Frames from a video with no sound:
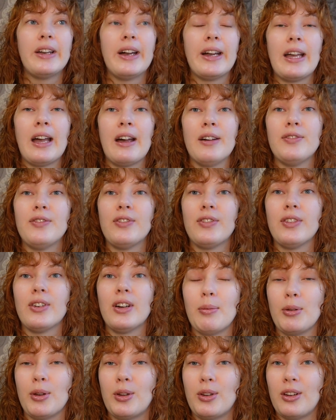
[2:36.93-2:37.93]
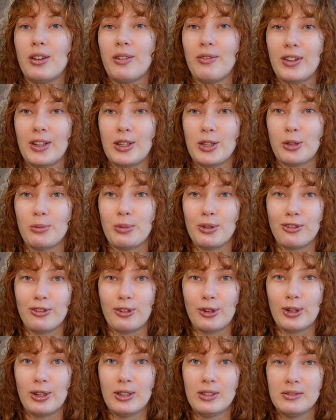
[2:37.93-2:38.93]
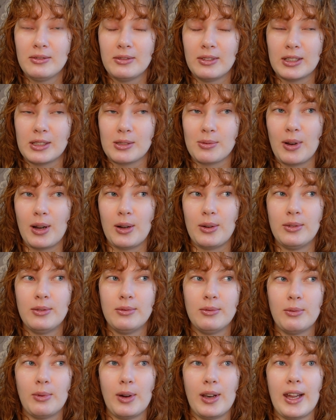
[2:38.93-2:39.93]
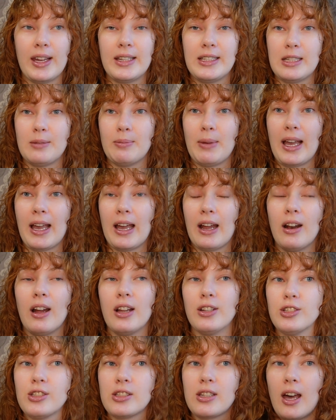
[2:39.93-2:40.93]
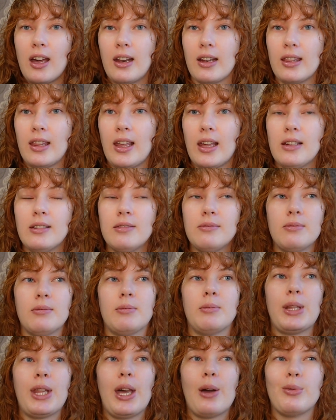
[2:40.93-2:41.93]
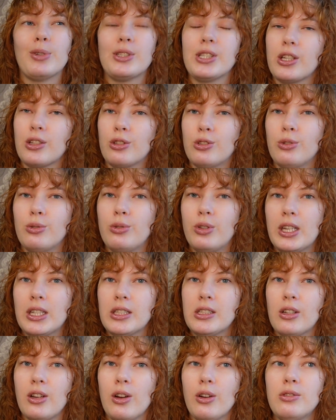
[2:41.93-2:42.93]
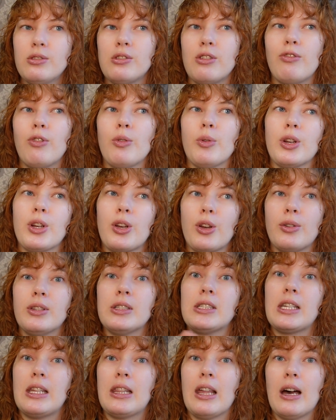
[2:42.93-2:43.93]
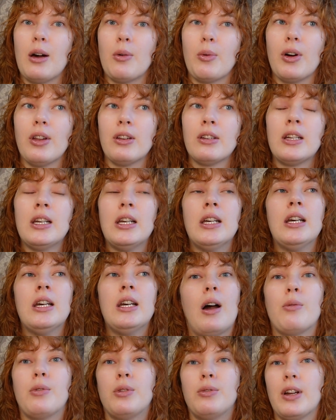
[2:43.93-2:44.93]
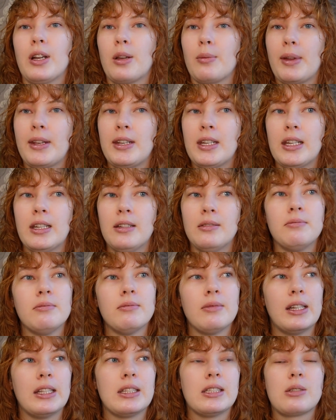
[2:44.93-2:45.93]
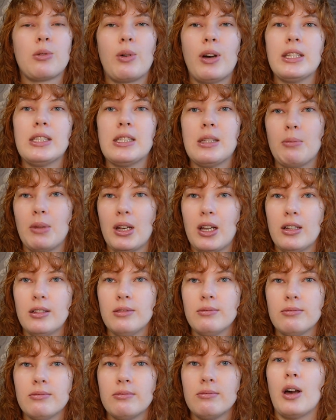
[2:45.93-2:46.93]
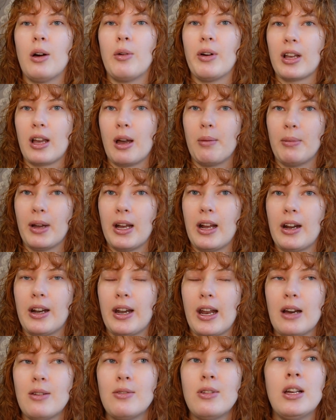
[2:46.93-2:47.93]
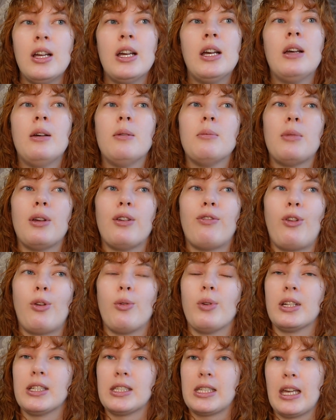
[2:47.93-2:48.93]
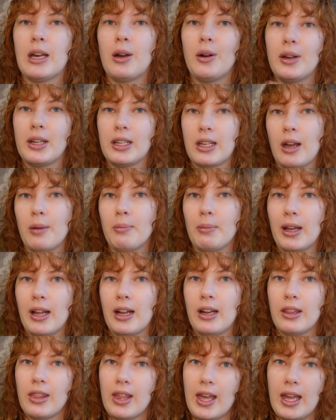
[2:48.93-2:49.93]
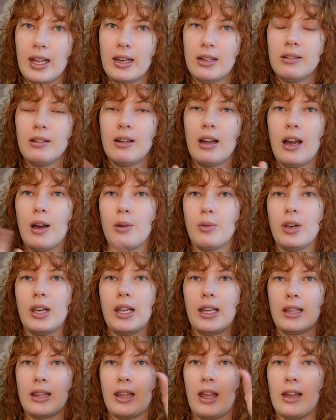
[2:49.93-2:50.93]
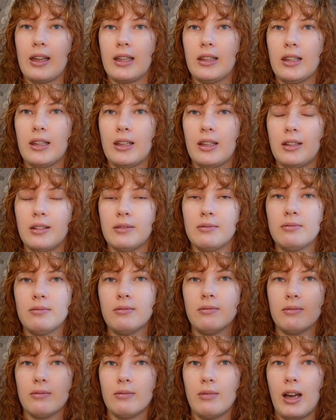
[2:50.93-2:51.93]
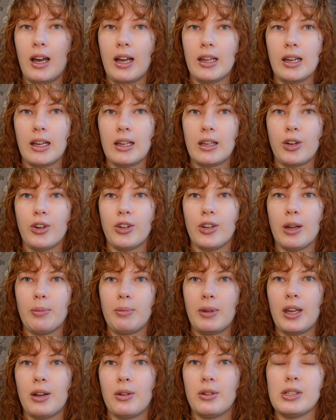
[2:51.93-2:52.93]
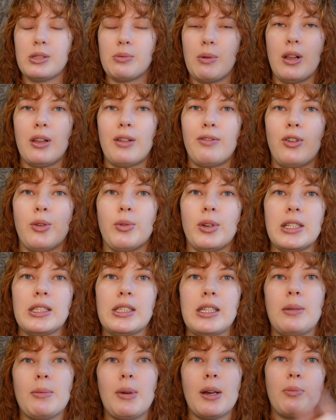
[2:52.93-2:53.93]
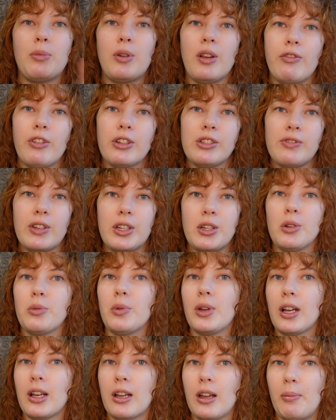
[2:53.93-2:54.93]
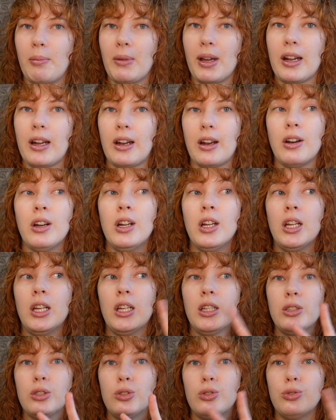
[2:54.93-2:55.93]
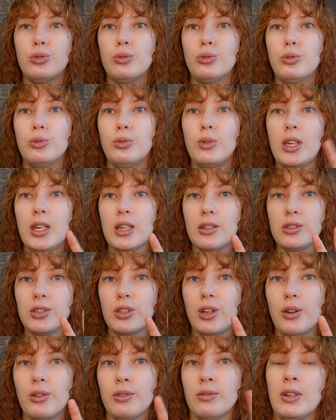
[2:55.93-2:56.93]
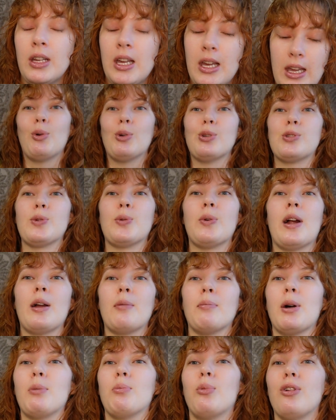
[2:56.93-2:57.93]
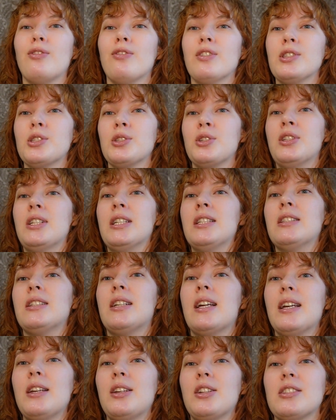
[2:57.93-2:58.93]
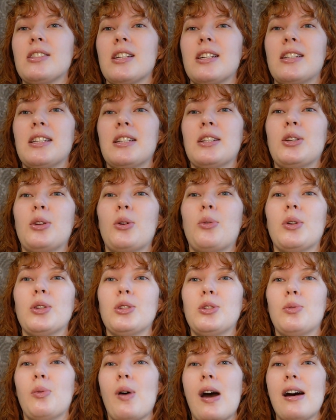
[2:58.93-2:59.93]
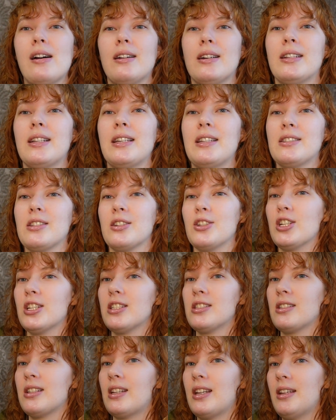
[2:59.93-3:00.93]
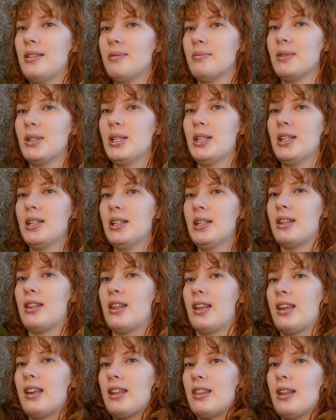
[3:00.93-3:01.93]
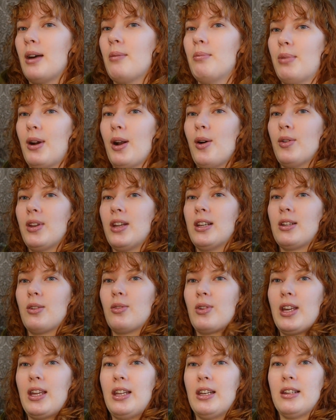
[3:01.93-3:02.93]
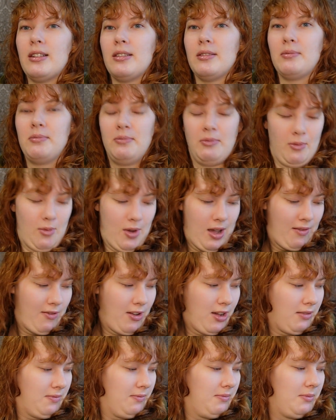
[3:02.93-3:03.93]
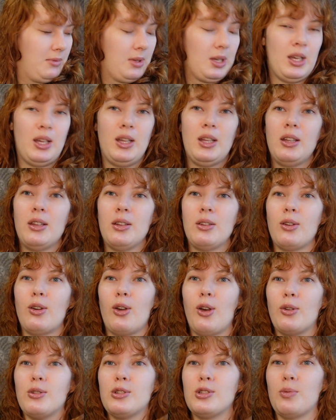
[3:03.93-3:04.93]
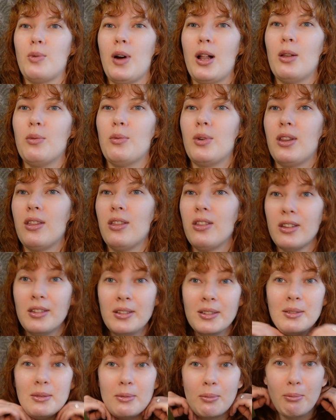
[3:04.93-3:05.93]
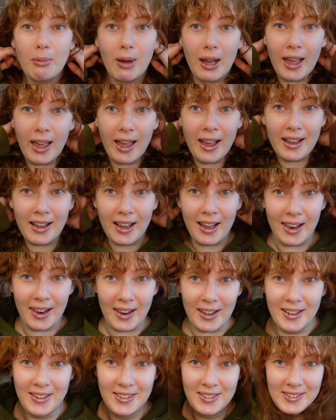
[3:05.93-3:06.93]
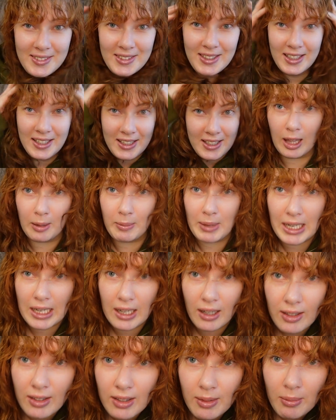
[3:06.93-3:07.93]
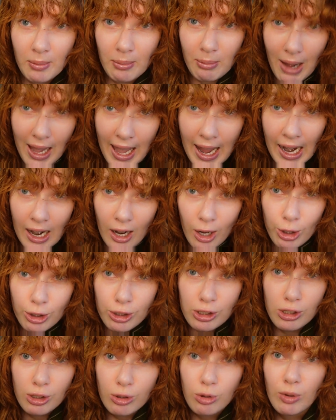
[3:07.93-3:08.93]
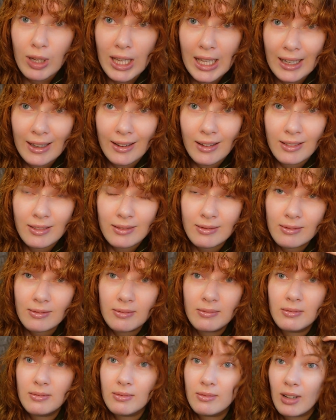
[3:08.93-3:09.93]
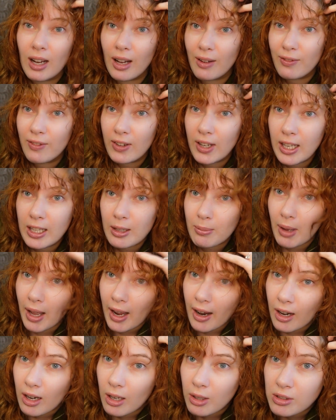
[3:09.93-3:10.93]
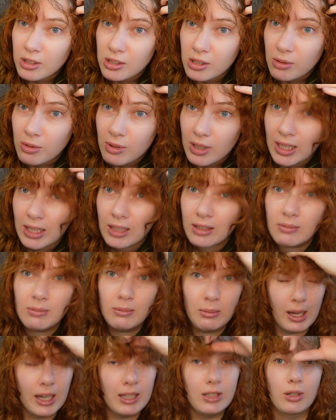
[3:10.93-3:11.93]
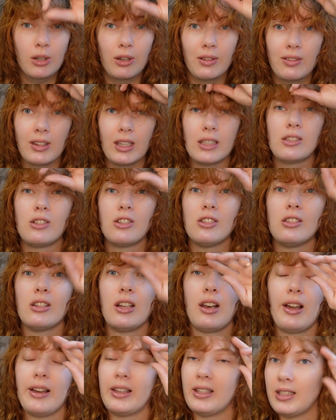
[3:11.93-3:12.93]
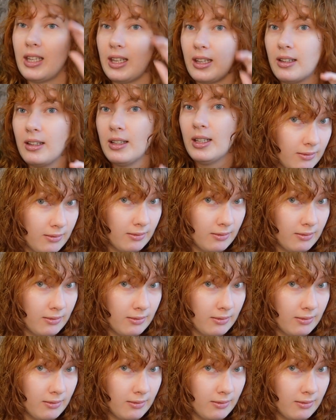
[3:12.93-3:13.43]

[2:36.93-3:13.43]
I have uploaded a video before as well when I did my hair. I just cut it then, but that was like 2 years ago. So if you want to go and see that one, I would recommend it. It's quite similar to how I cut my hair now. But if you want to see how I cut my hair then, I will link that in the eye icon up here as well if you want to see my previous video when I cut my hair 2 years ago. Also wearing my boyfriend's hoodie today because I didn't know what to wear and he suggested it, thinking that brown and green and whatever goes well with my hair colour. I mean, my hair looks green. I feel like my hair looks green, but I don't know if that's just the lighting.